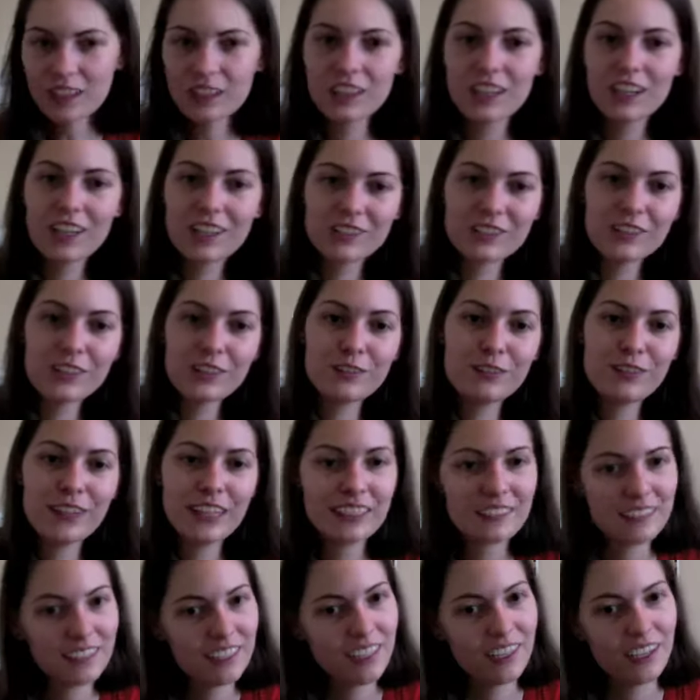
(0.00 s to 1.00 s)
So the
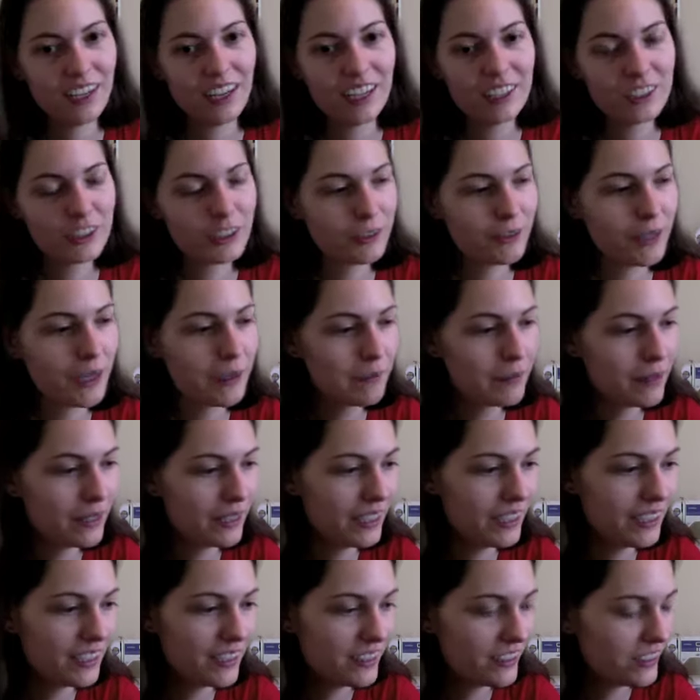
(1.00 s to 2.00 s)
fact that Hashirama
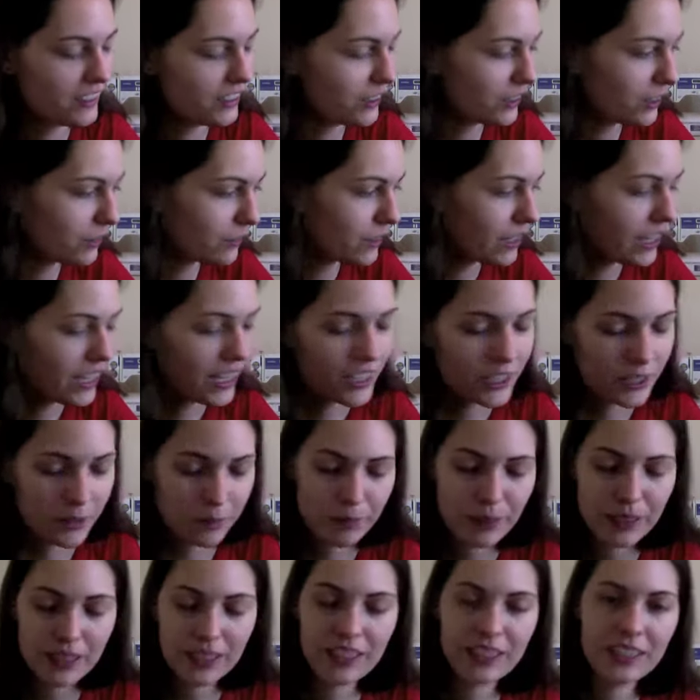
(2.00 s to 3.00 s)
is, you know,
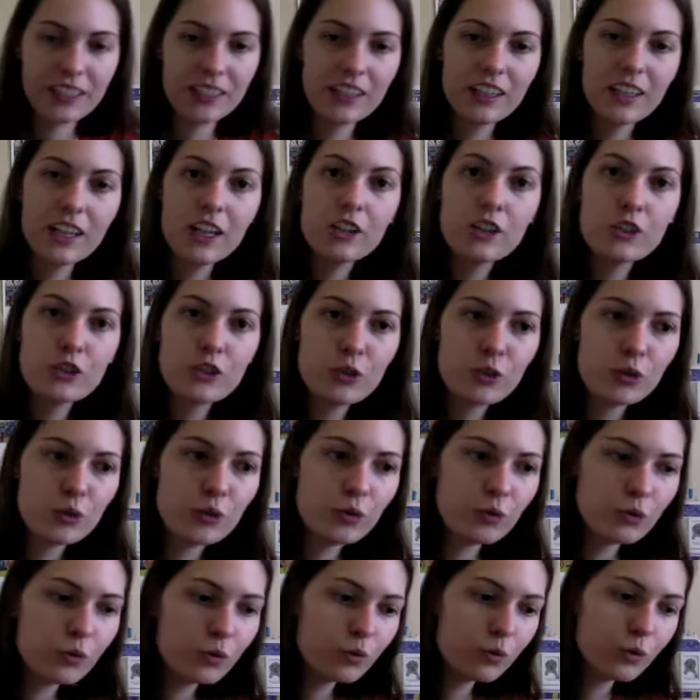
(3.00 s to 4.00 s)
speaking
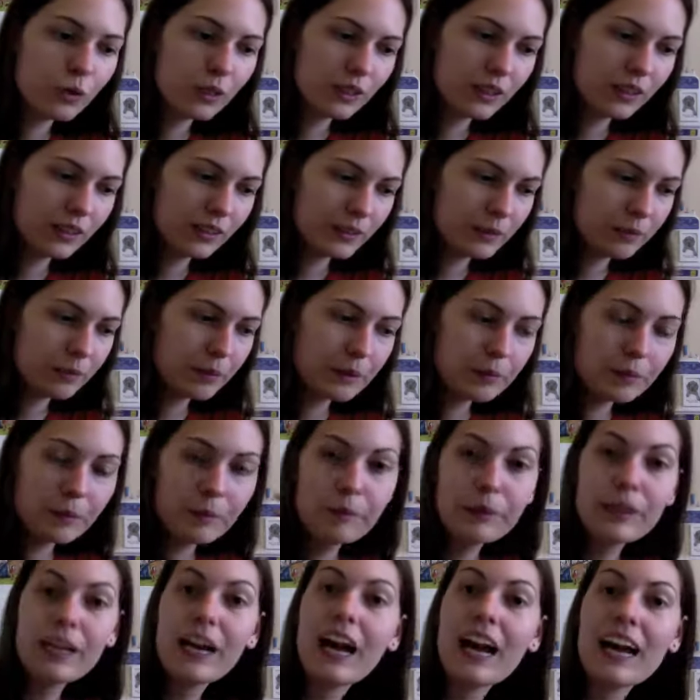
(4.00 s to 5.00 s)
to the people
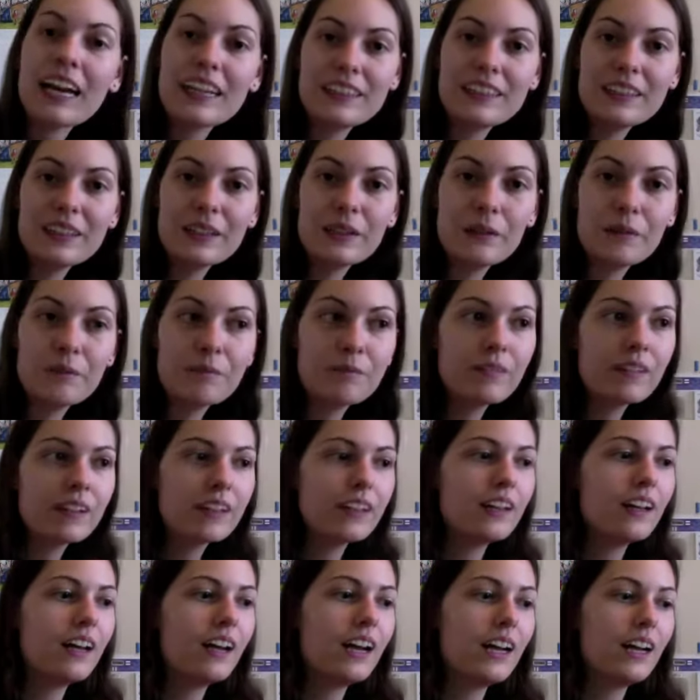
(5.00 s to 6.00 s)
behind them
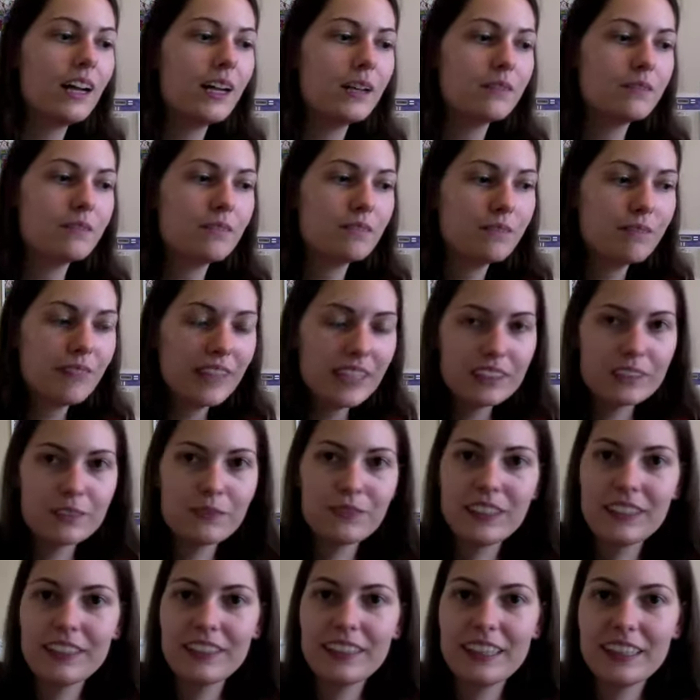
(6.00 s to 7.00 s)
makes me
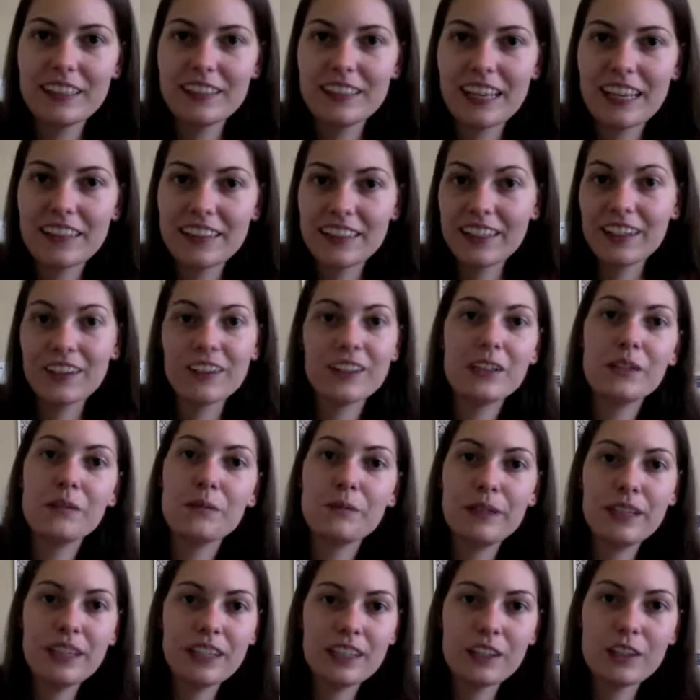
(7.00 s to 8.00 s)
think that they are going to
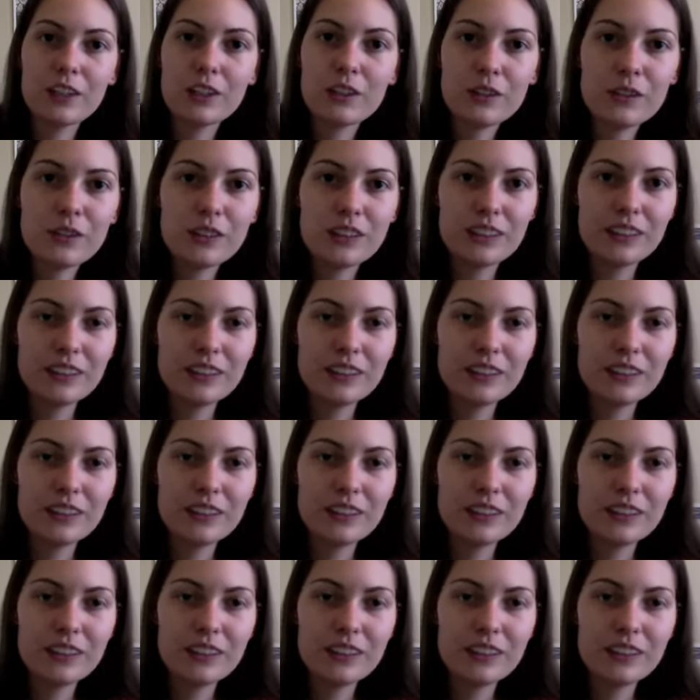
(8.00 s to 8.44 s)
be included.